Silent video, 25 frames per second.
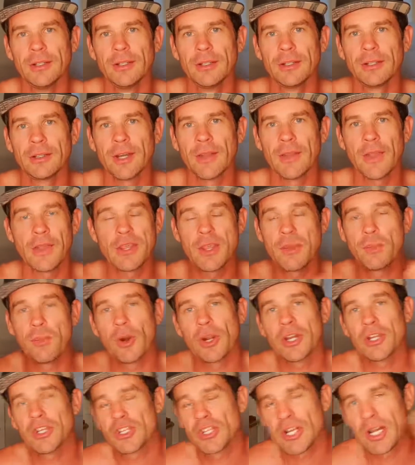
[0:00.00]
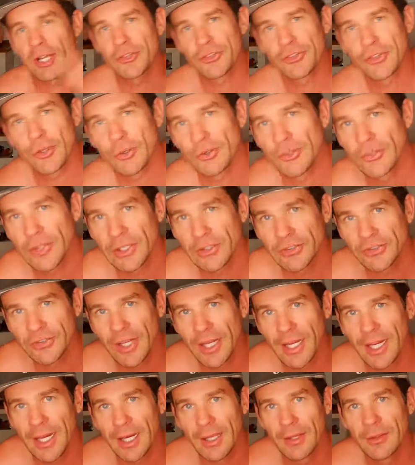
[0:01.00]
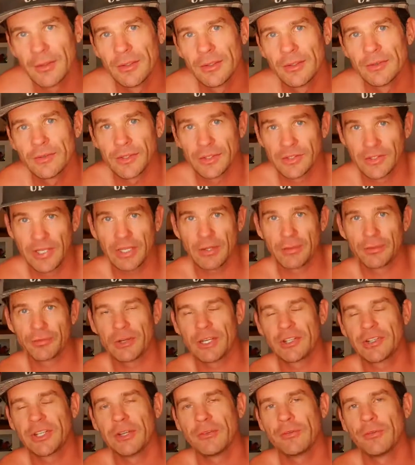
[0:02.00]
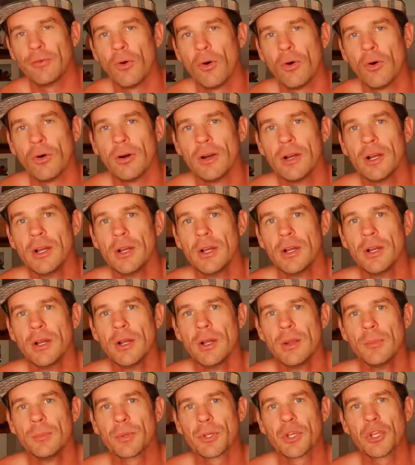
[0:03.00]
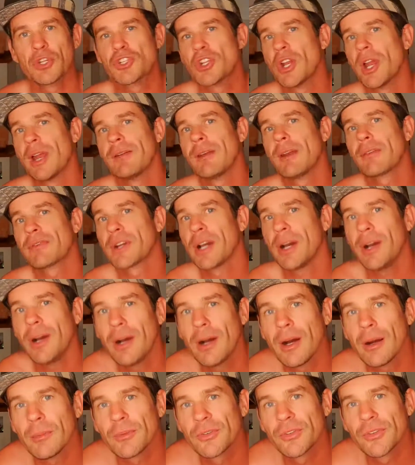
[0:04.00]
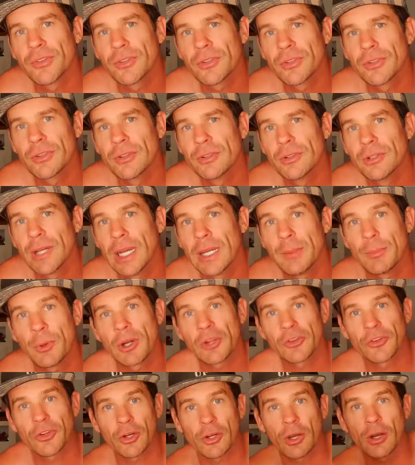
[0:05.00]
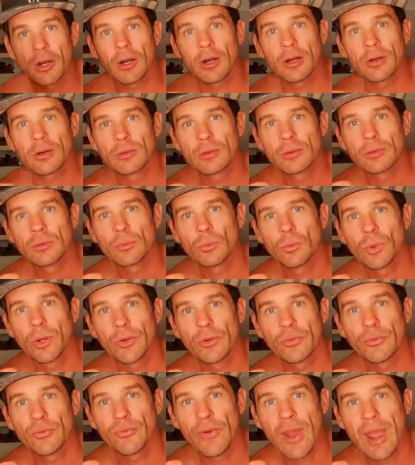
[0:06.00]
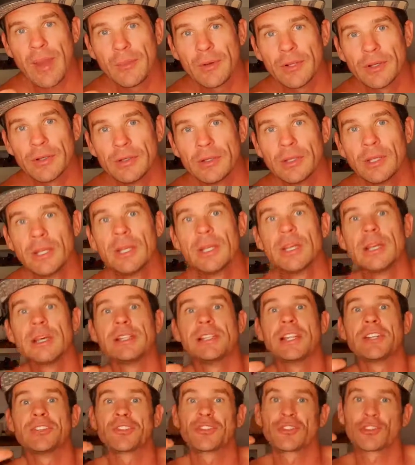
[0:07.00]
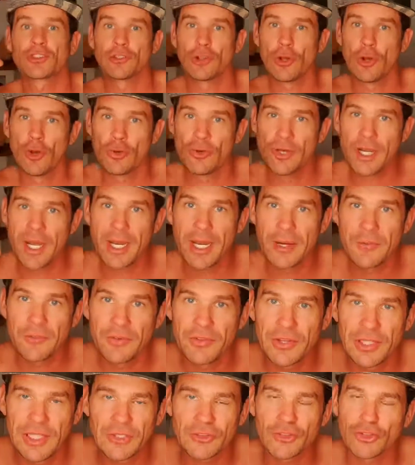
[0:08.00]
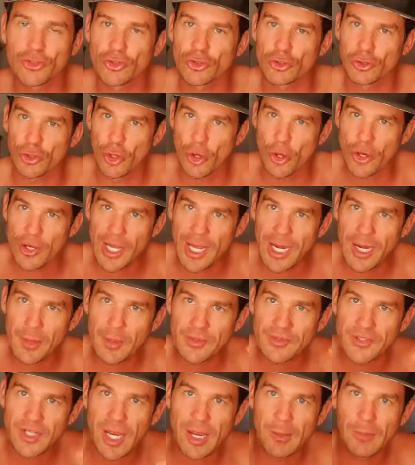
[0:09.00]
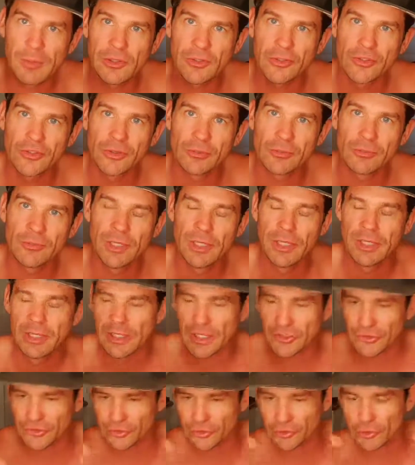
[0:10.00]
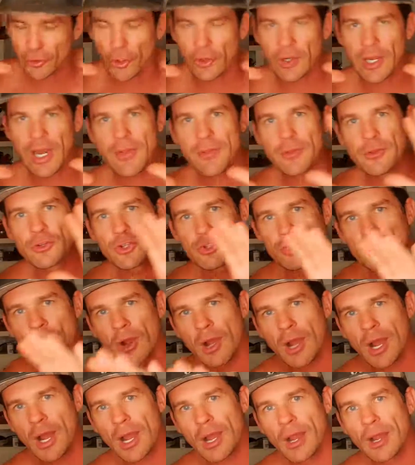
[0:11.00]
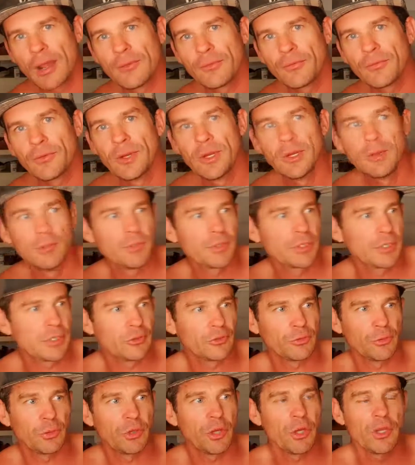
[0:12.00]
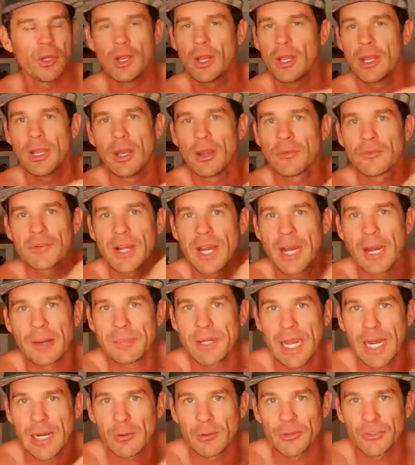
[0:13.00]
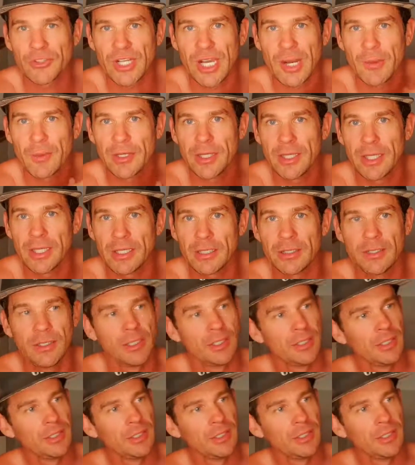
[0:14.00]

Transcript: Right? And then your body shuts those things down, the T3, T4, because you don't have enough carbs. And your body's like, oh, we're in famine. Let's slow down everything. Let's slow down the metabolism. Let's slow down the drive. Because we've got not enough carb calories coming in.